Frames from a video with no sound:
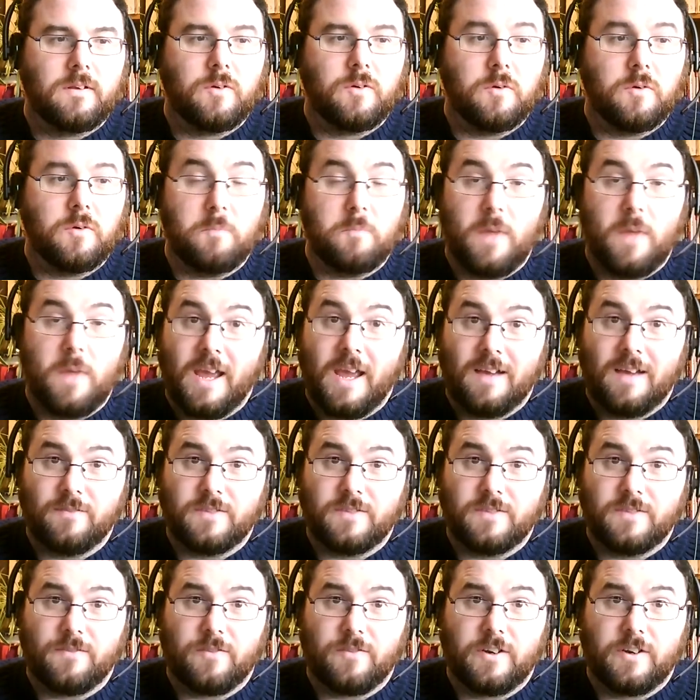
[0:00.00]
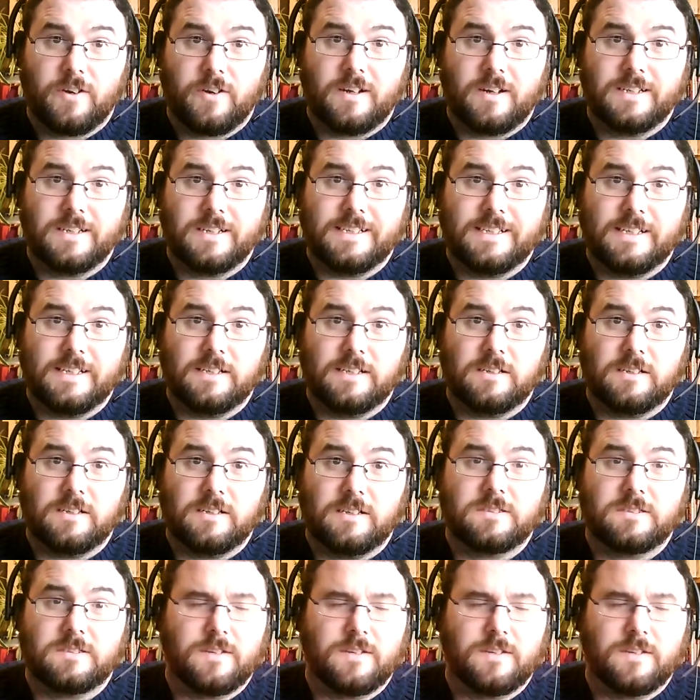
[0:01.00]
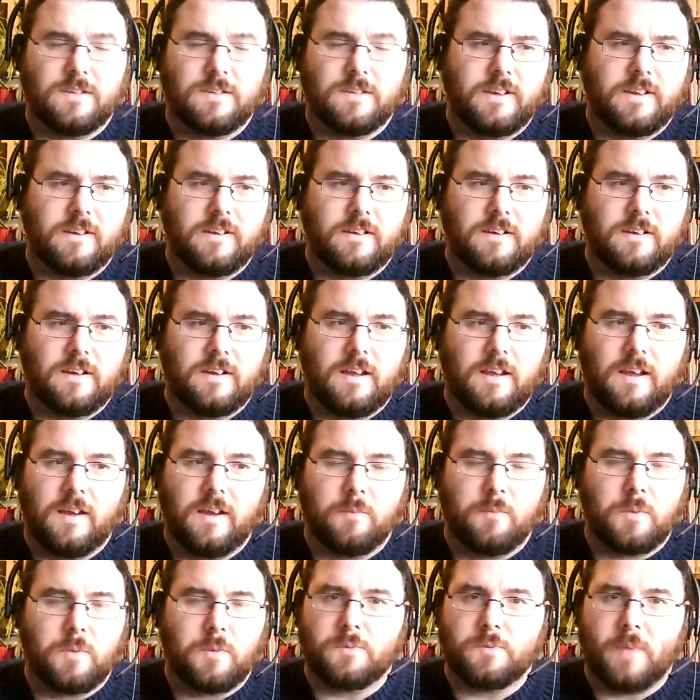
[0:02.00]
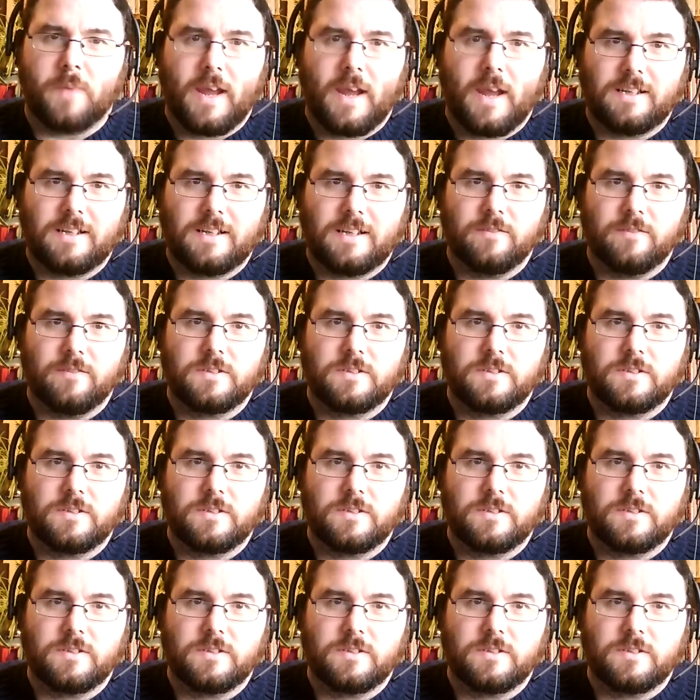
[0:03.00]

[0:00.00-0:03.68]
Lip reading: who may have differing ideals, differing perspectives,